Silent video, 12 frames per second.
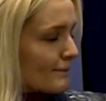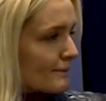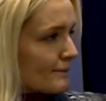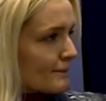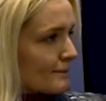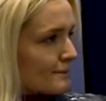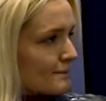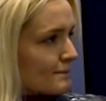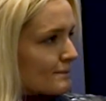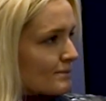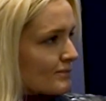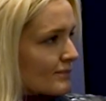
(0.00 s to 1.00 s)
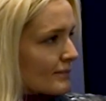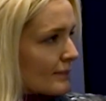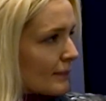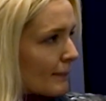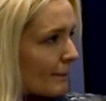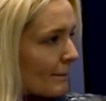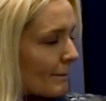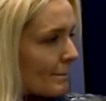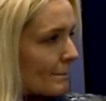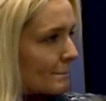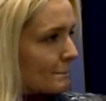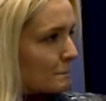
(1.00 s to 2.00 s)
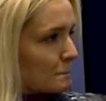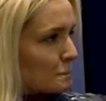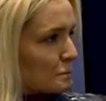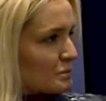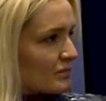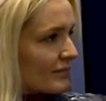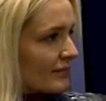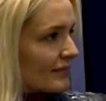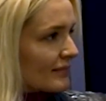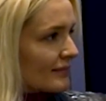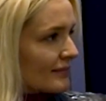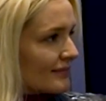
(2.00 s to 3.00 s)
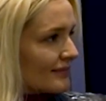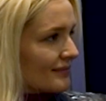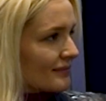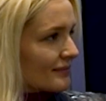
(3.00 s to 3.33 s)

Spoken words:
This person isn't speaking.